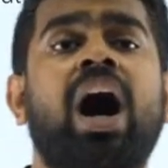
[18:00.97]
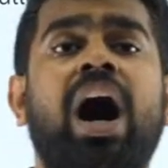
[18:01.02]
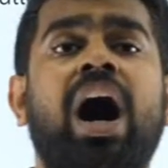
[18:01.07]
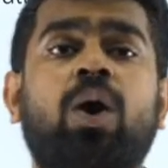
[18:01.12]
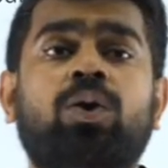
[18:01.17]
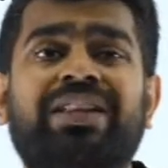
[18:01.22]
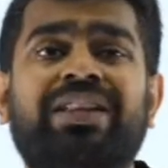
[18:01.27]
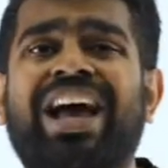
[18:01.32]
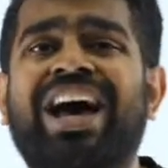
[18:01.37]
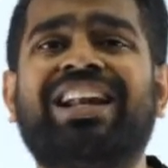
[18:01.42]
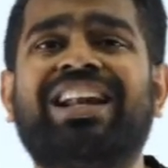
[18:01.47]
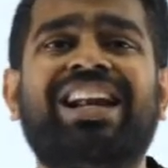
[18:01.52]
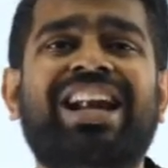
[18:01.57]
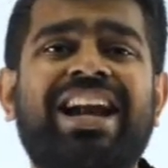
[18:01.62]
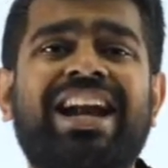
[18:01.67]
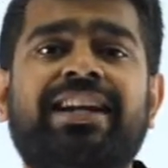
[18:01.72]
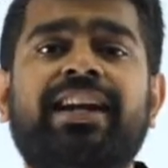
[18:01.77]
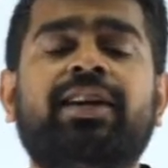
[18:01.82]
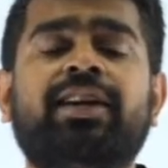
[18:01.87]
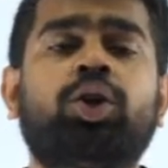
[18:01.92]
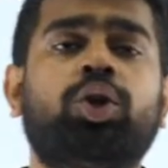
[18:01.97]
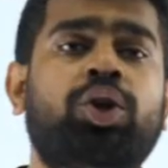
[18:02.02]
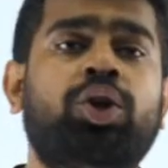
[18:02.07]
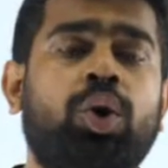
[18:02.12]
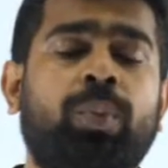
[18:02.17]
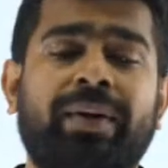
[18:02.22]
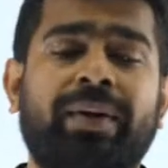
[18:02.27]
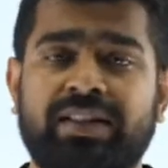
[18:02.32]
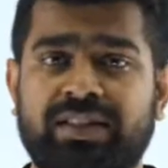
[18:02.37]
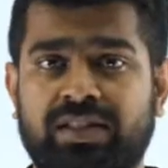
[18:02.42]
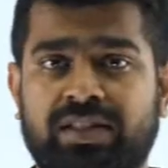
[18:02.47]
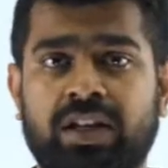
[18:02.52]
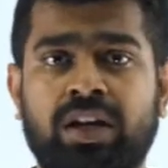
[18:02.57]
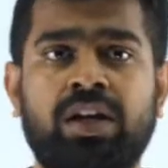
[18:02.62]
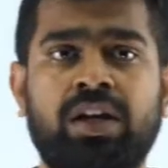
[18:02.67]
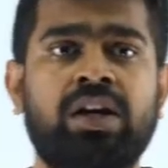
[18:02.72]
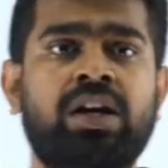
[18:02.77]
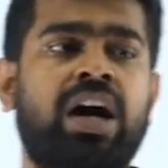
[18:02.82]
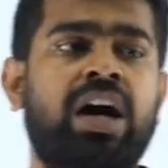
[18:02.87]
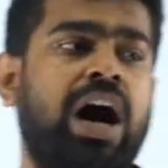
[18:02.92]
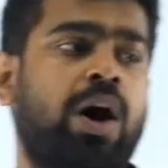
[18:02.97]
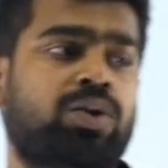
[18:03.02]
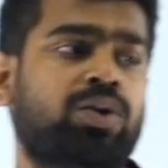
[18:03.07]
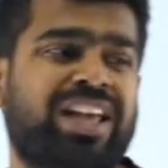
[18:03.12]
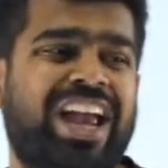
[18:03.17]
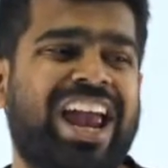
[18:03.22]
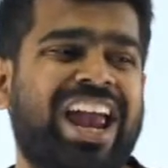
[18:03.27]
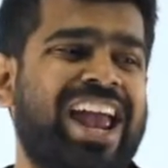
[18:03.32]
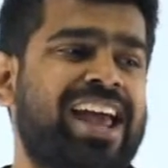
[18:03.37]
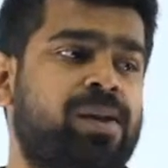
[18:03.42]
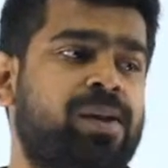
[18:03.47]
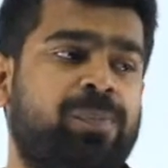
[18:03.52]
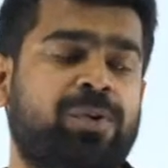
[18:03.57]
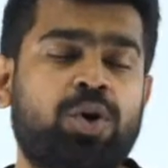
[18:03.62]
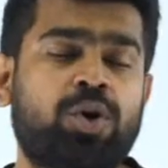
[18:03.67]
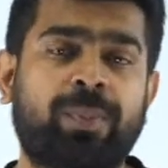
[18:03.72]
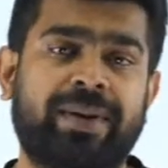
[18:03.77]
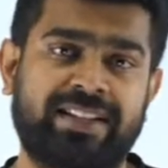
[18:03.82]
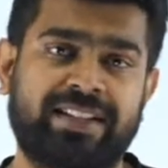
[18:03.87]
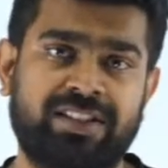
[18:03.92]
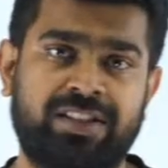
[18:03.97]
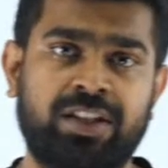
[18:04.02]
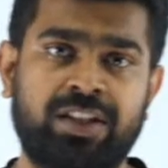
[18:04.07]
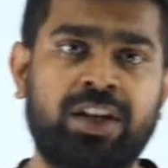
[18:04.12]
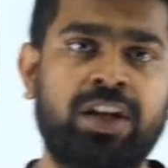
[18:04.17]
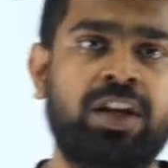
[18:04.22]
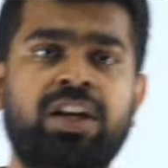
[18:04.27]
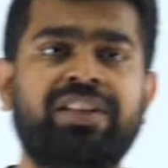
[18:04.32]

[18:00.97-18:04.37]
how they are related to humans, how they help humans,